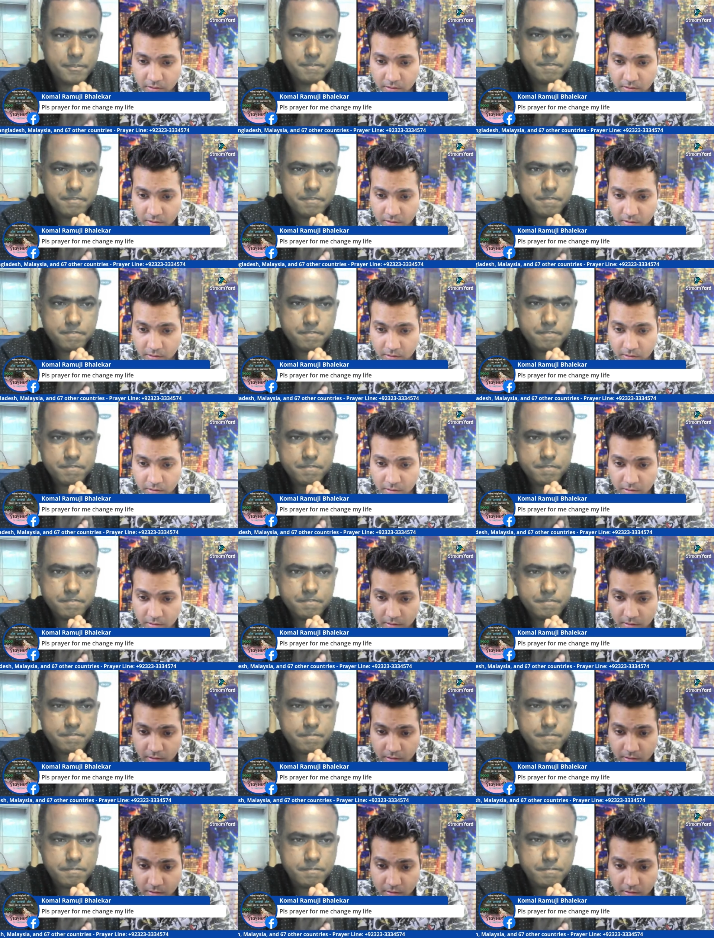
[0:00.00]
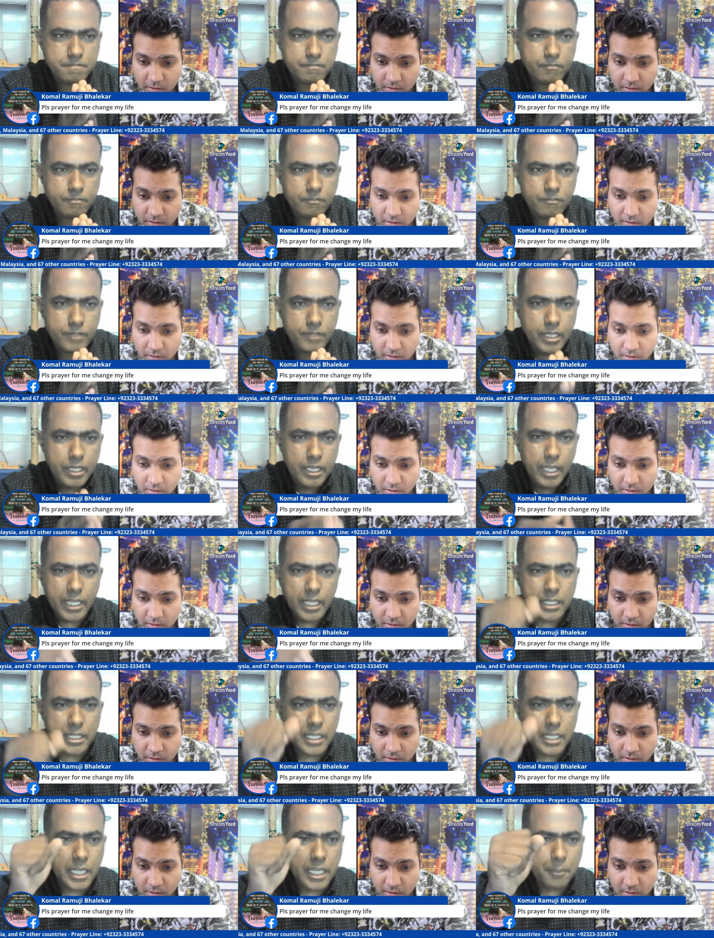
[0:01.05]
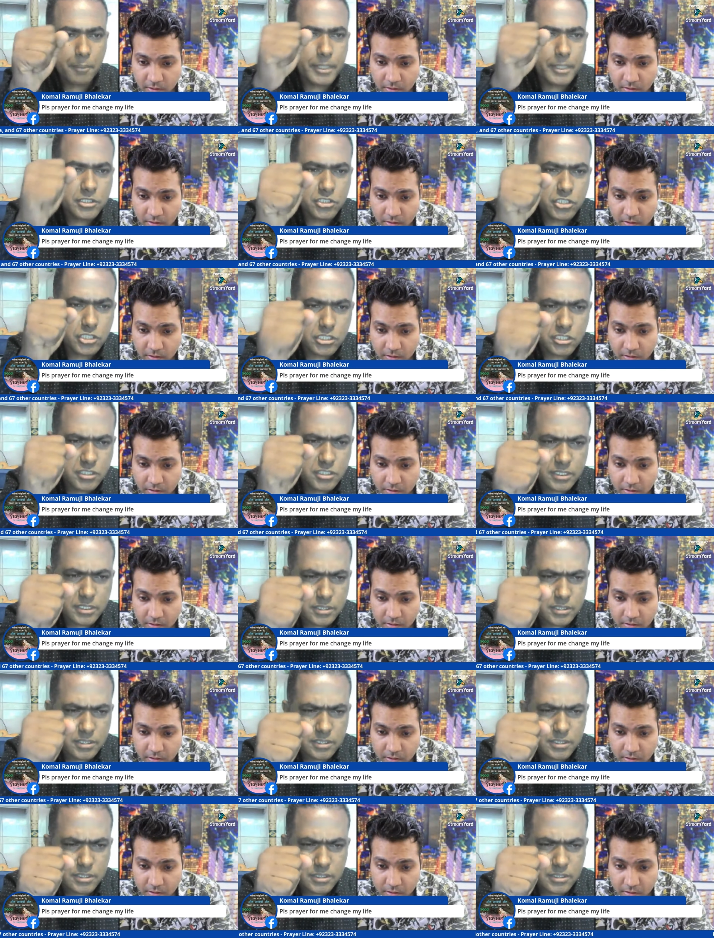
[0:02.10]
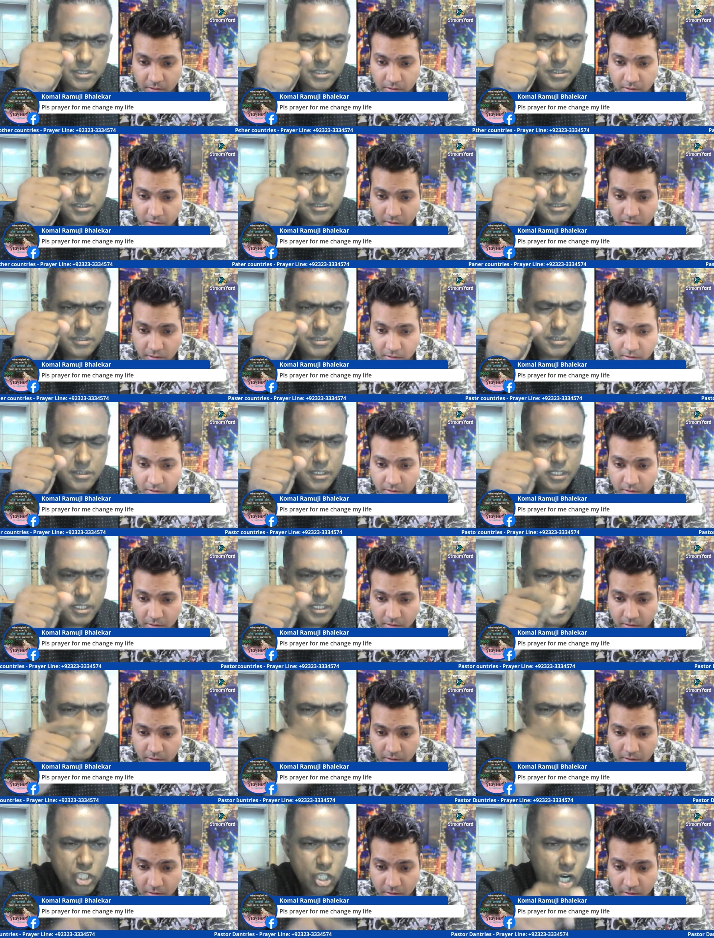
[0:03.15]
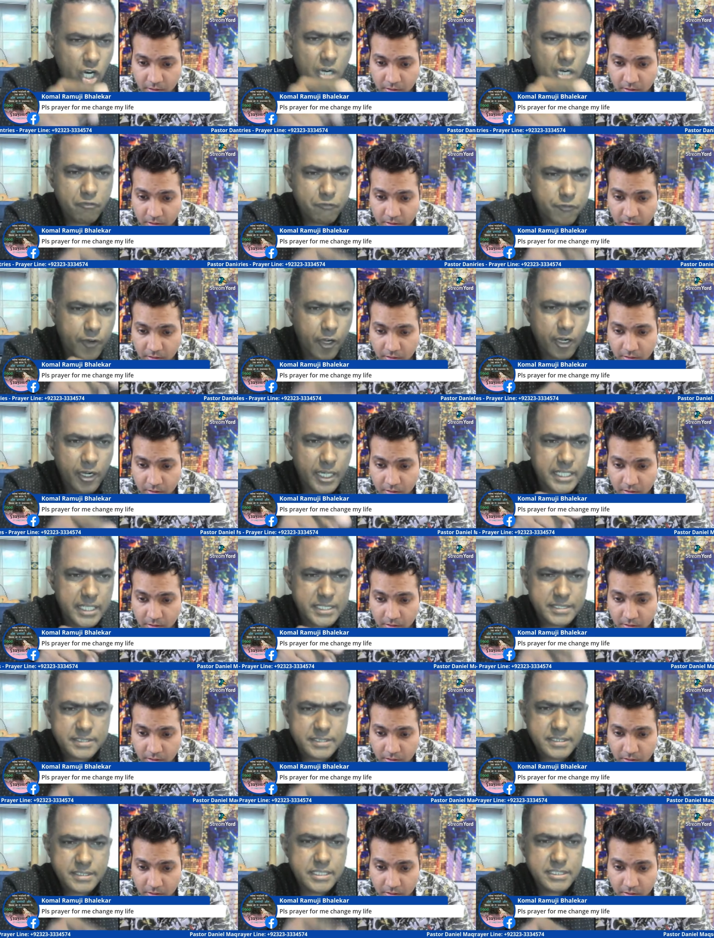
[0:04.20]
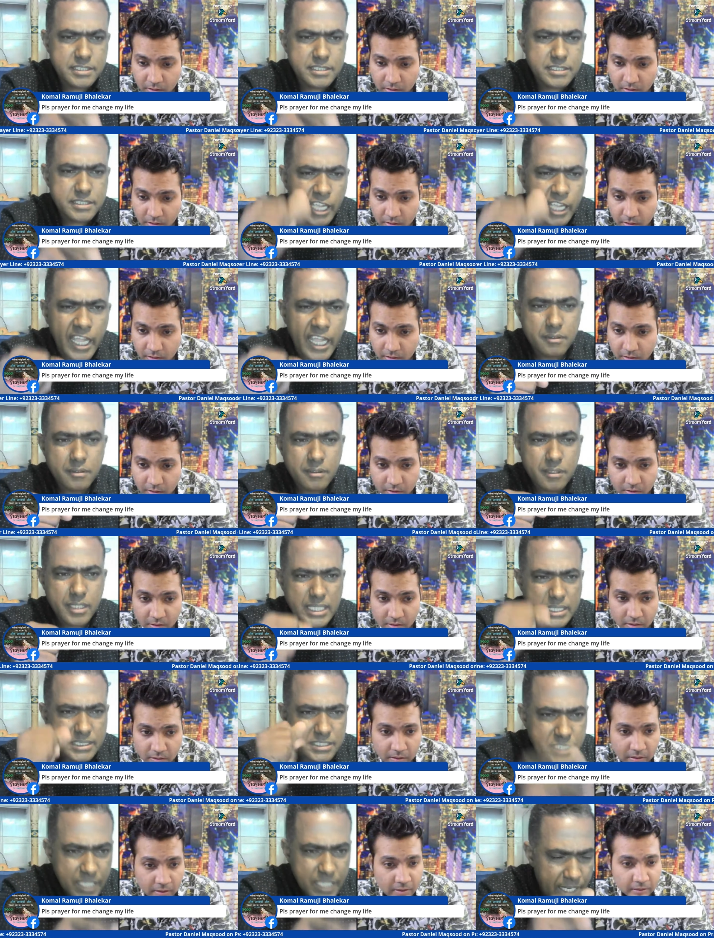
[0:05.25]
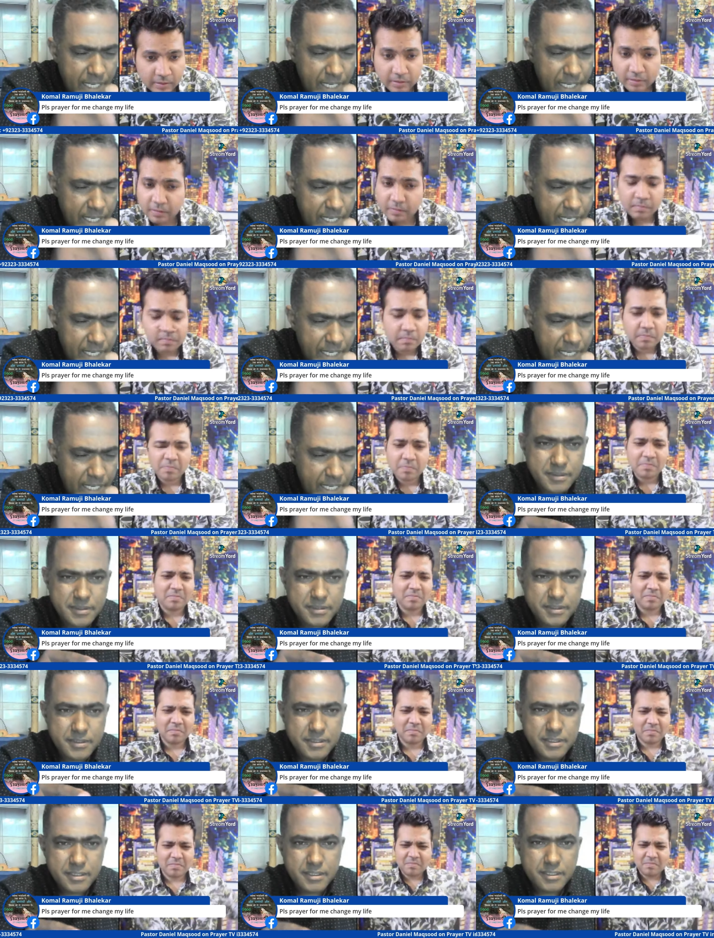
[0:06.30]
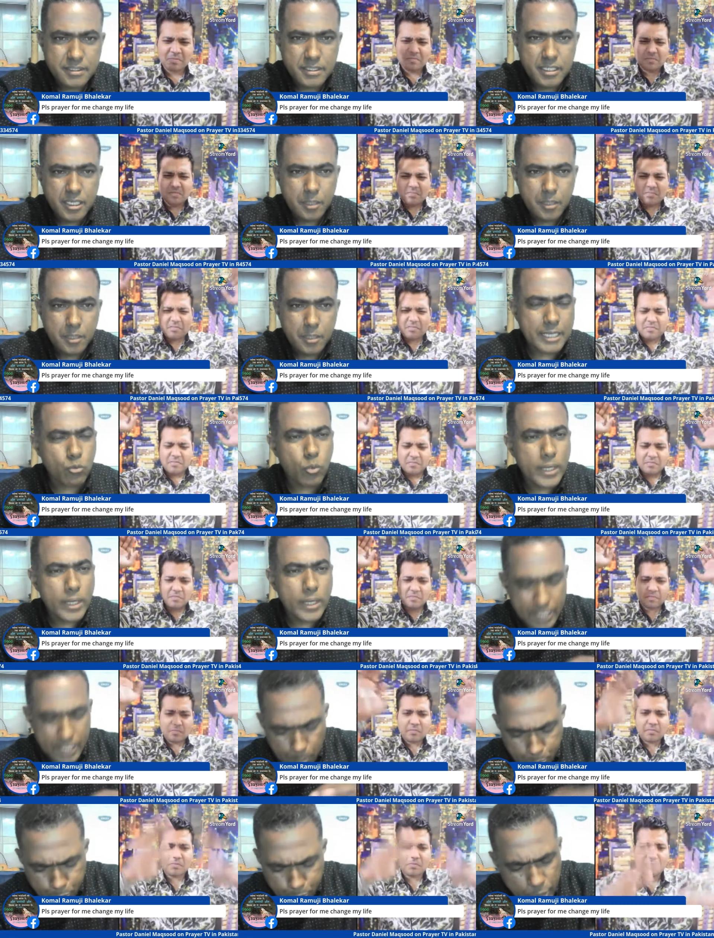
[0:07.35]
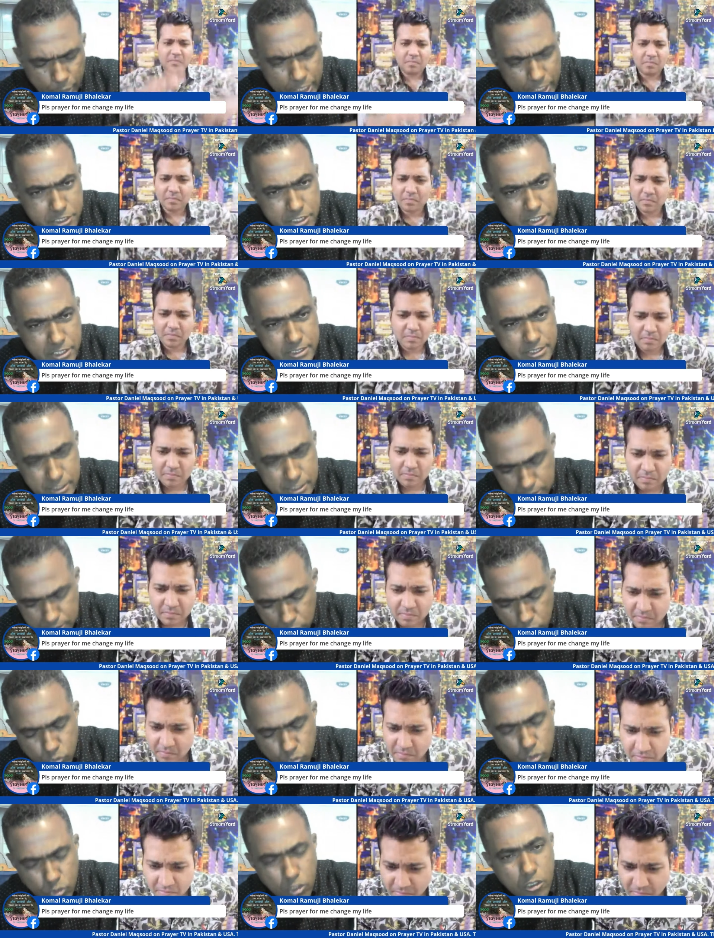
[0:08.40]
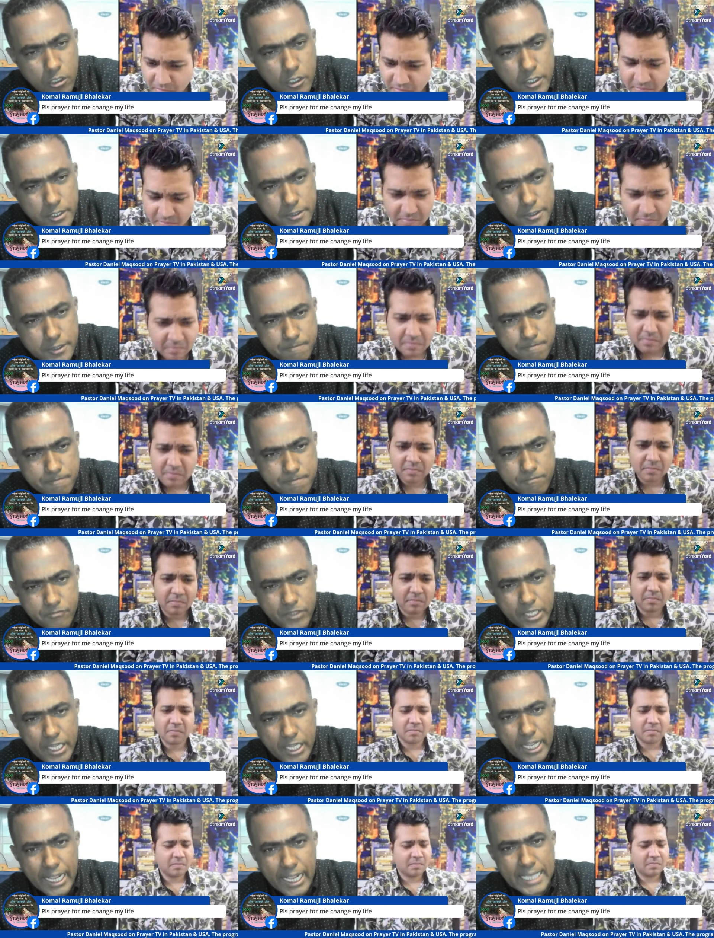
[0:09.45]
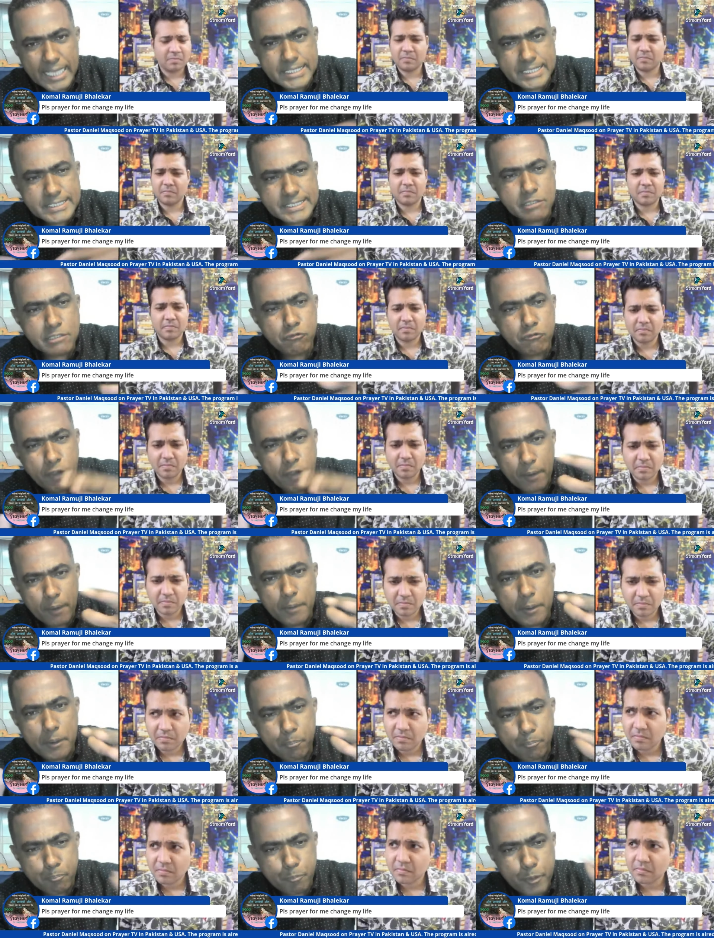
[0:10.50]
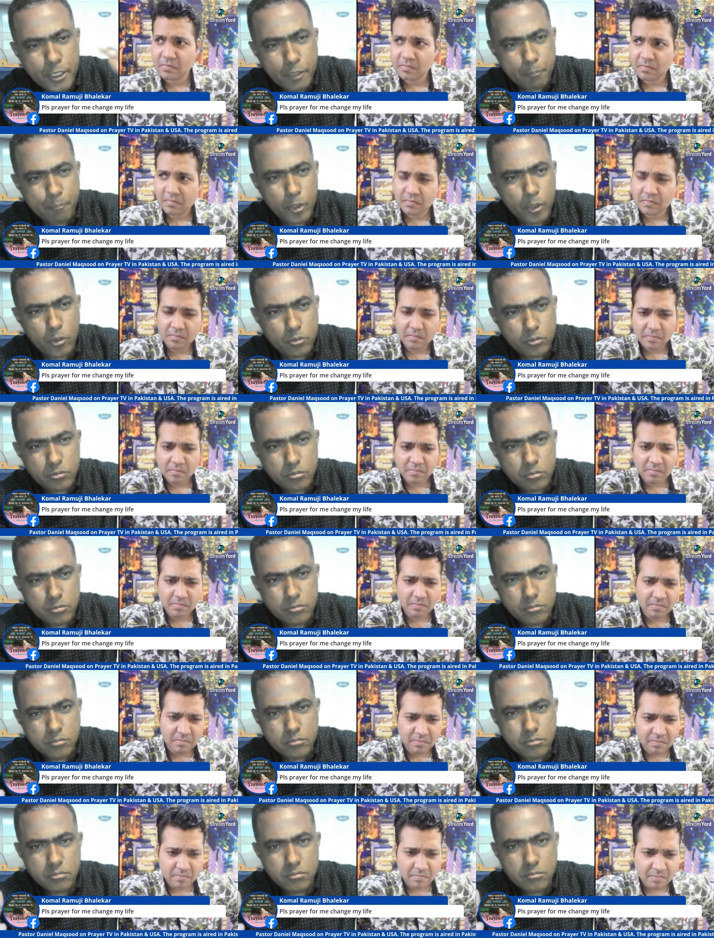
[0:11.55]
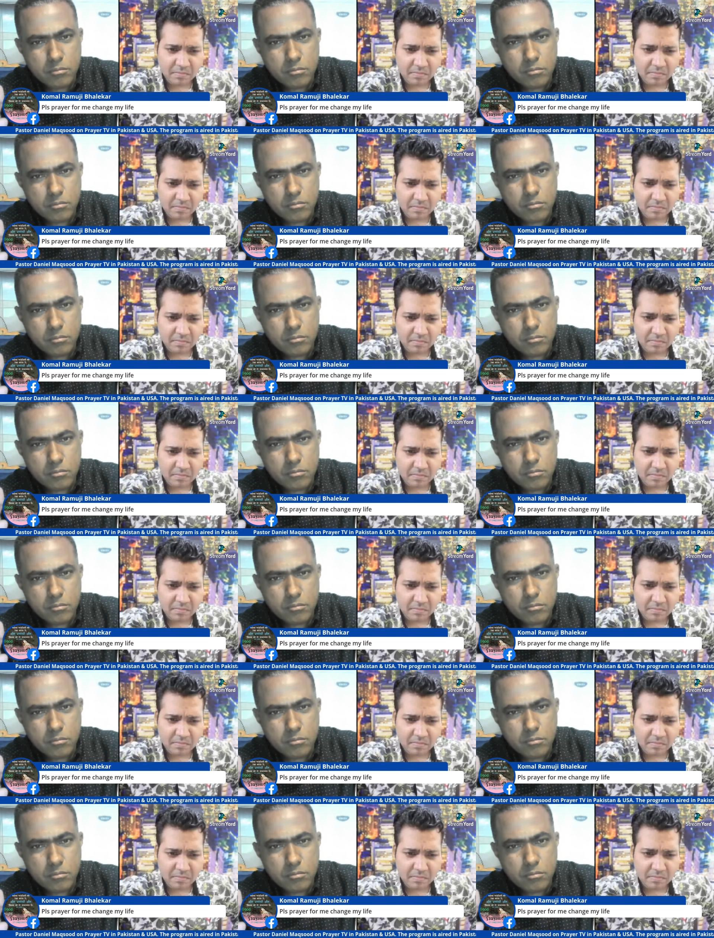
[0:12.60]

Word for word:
Speaker 1: In name of Jesus, your voice is changing my life change. But when I preach this as a word, I see very people